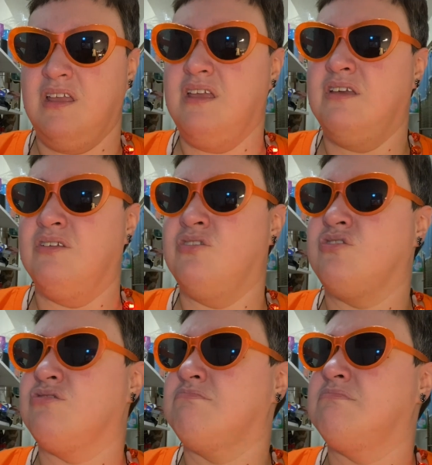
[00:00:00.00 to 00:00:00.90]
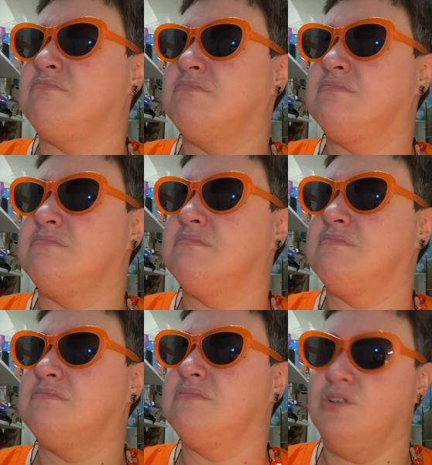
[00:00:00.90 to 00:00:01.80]
Is
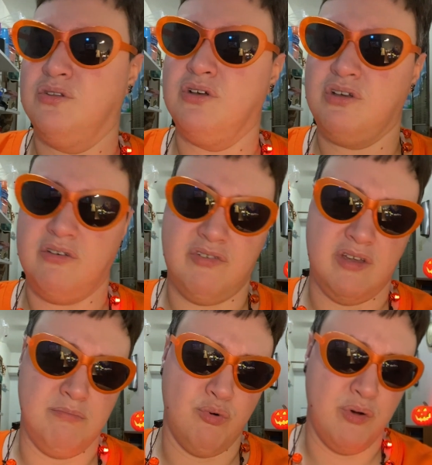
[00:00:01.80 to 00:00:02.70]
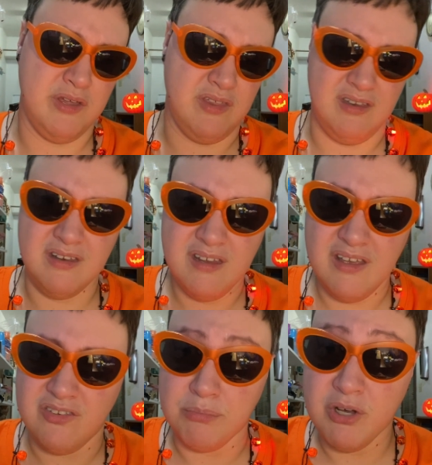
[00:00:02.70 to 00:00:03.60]
the look of a boy that
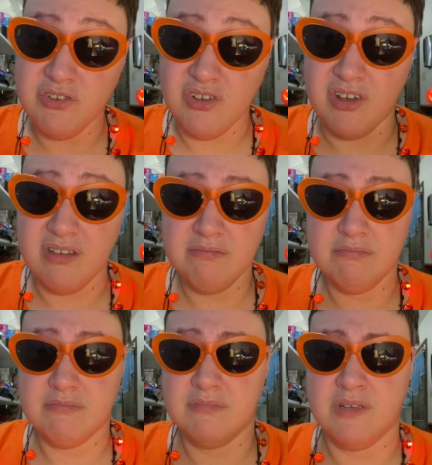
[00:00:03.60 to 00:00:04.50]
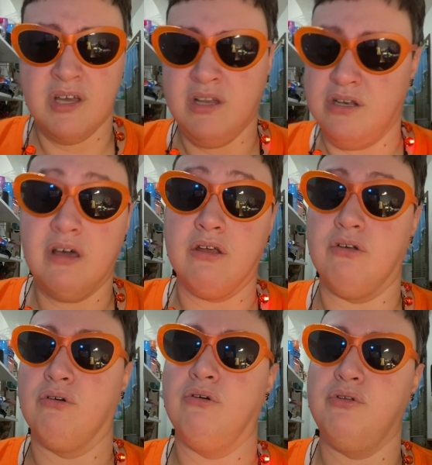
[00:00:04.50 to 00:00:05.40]
has a buzz cut. Not a
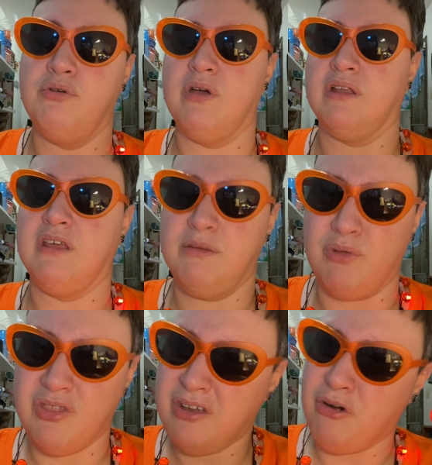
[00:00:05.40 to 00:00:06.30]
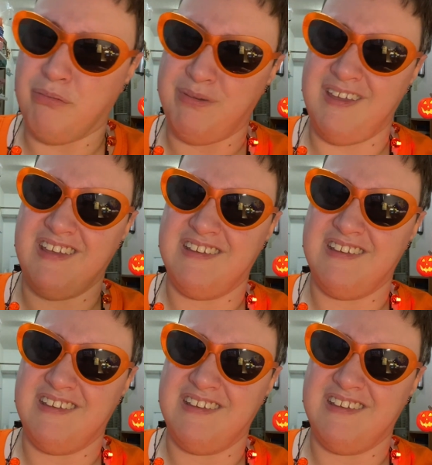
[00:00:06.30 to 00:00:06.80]
girl who had chemotherapy.